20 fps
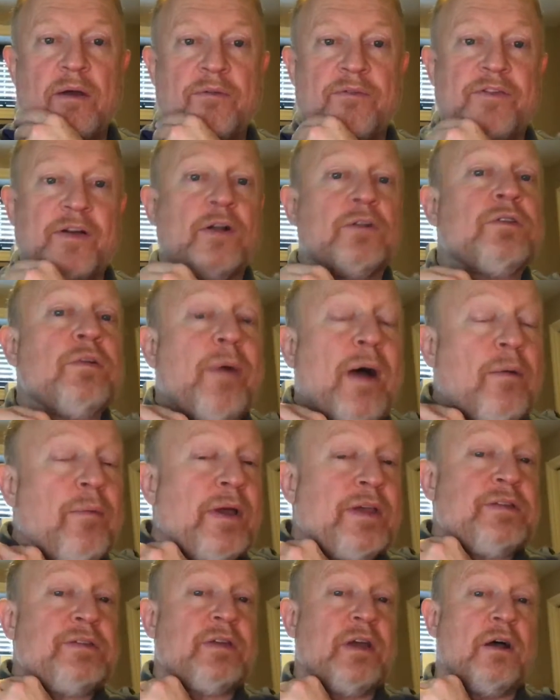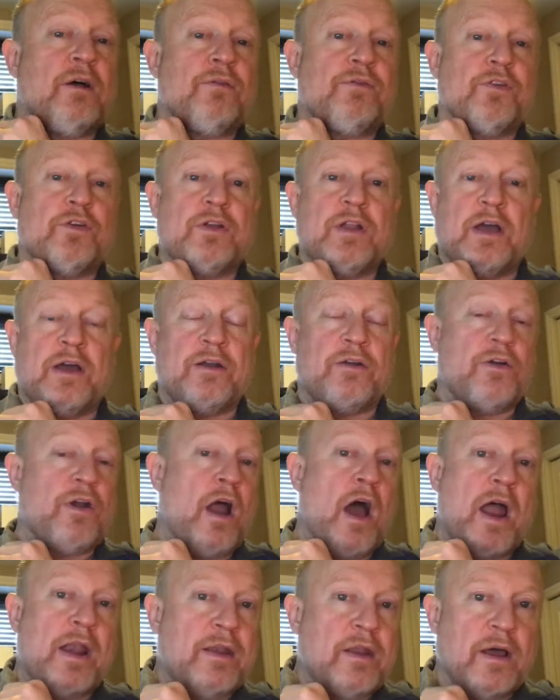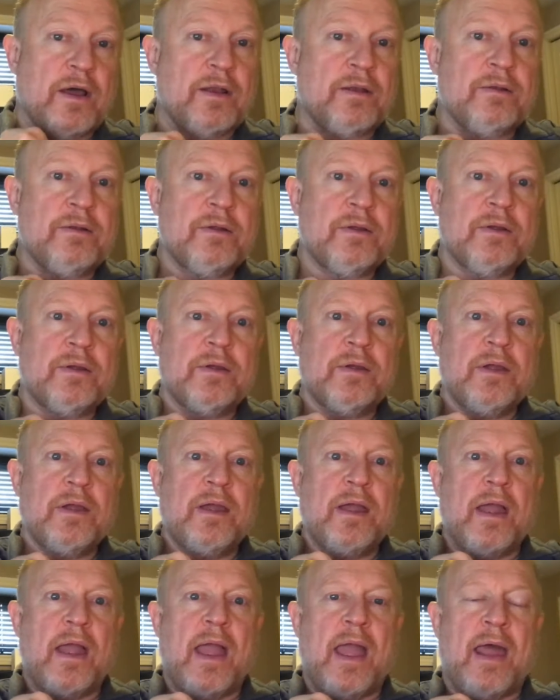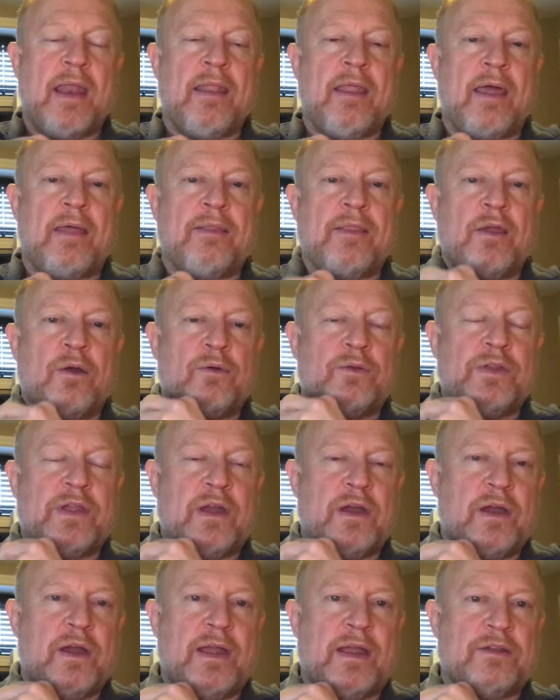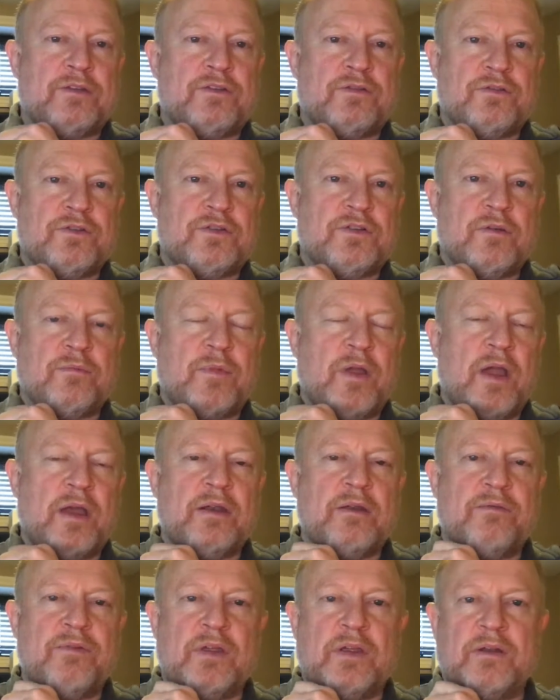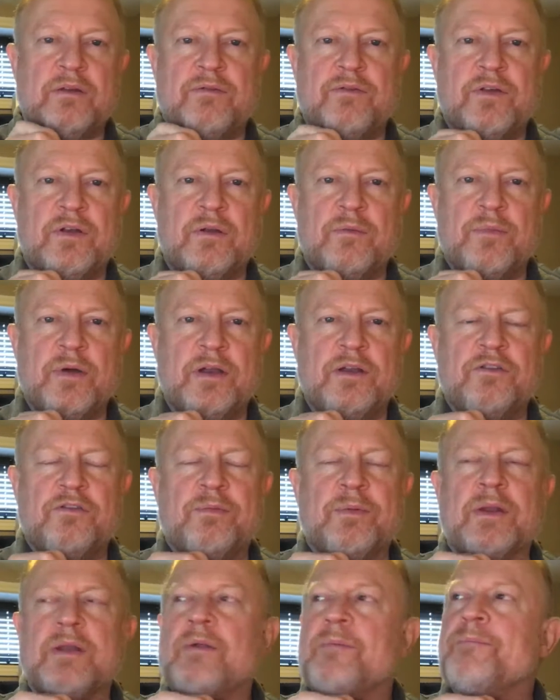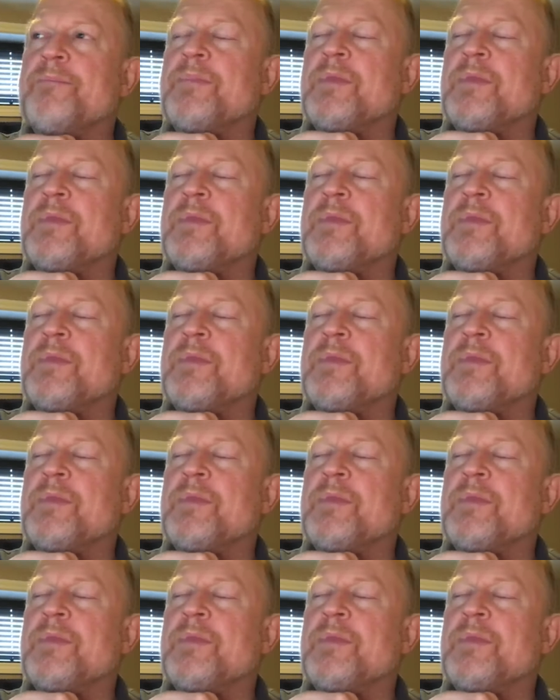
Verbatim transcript: felt about myself or done or not done. And and the only answer is some kind of infinite punishment.